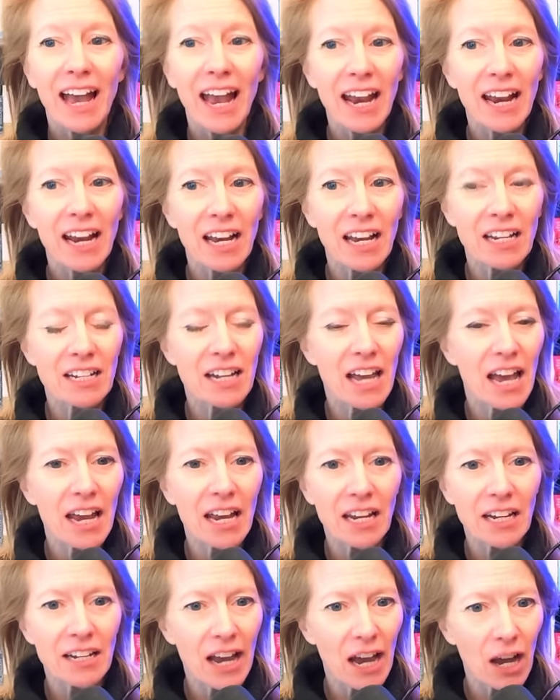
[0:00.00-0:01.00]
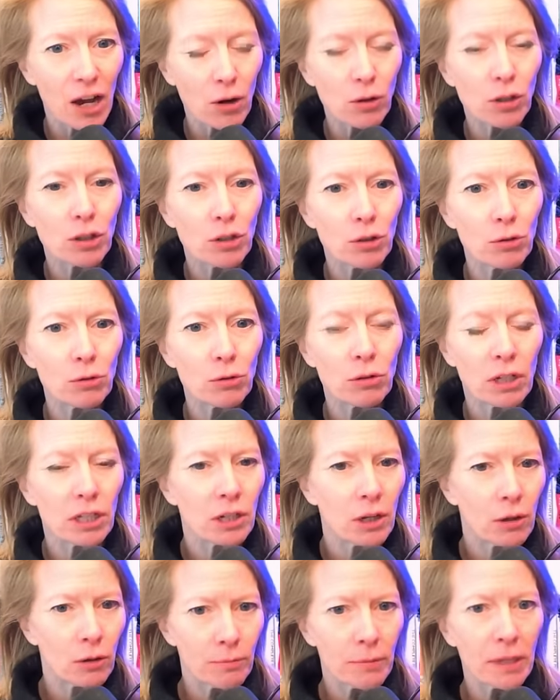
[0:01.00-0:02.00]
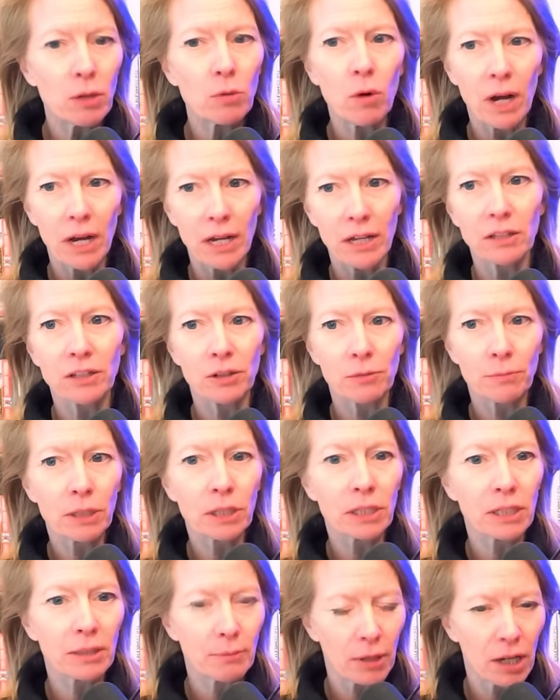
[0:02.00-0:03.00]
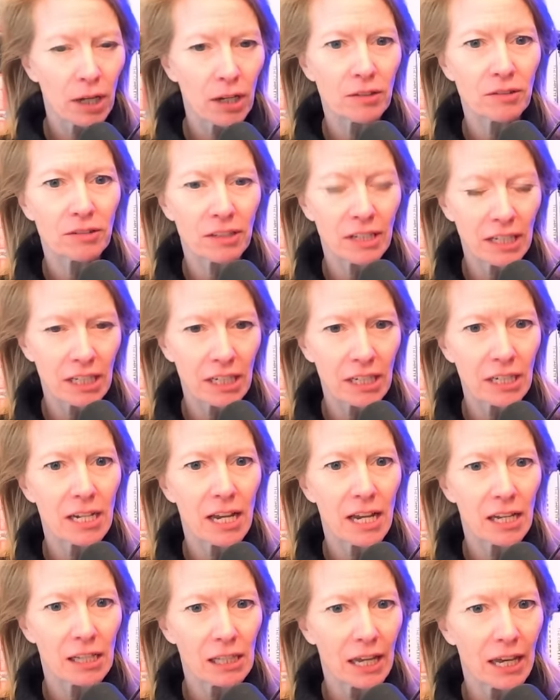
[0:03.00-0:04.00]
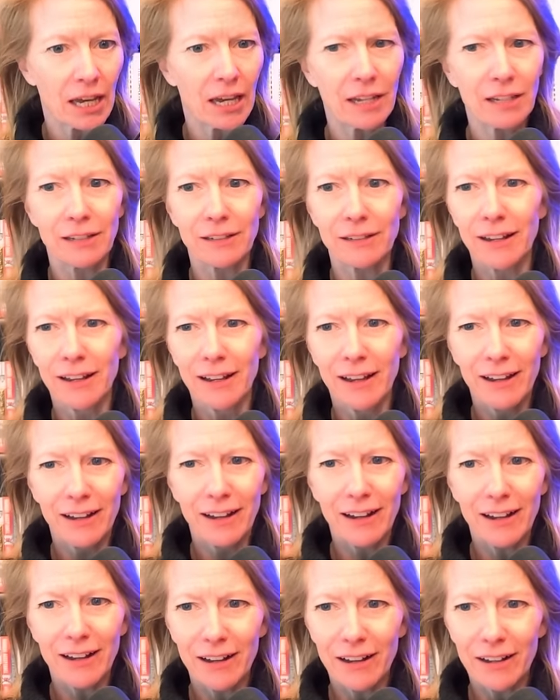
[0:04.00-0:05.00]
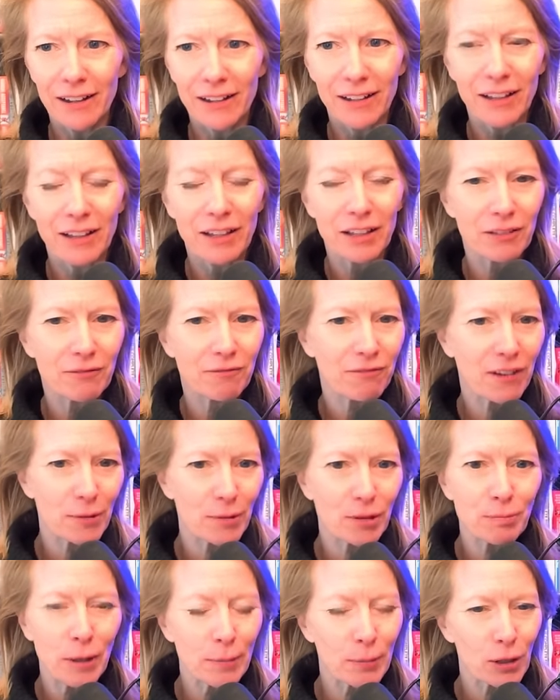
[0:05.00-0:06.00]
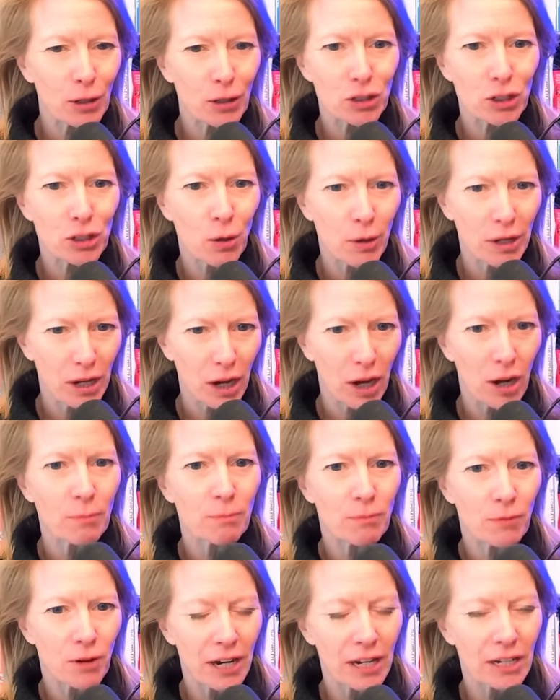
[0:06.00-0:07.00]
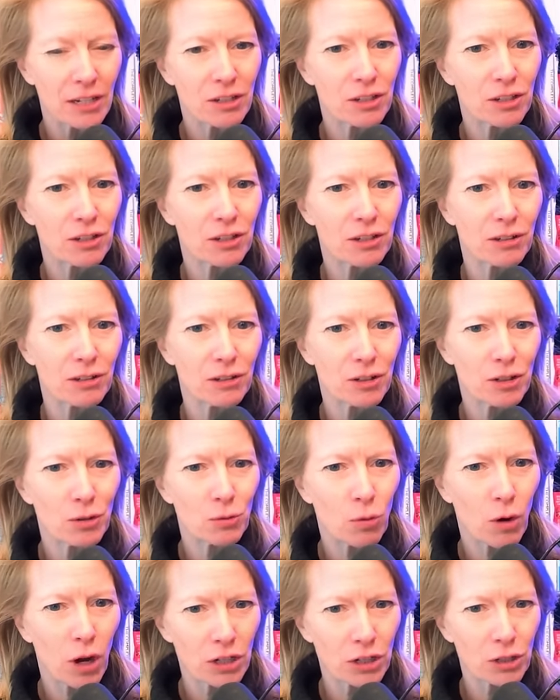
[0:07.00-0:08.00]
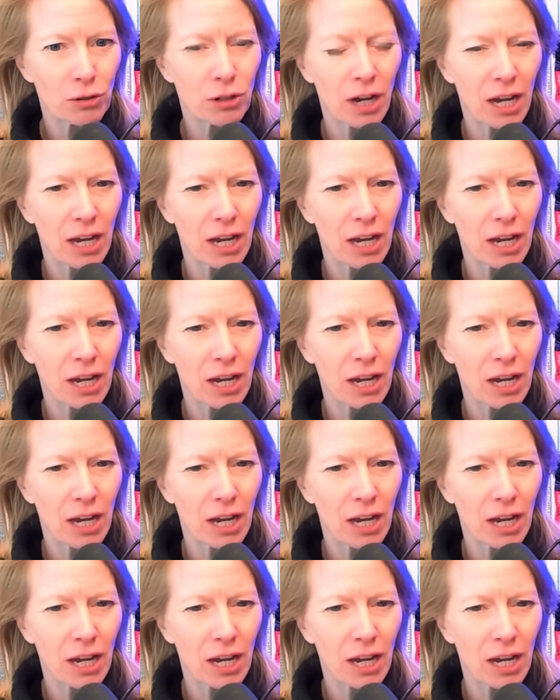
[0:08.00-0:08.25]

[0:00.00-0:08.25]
and now you know, and meanwhile you're building buzz in LA, and famous people are showing up, right, to watch you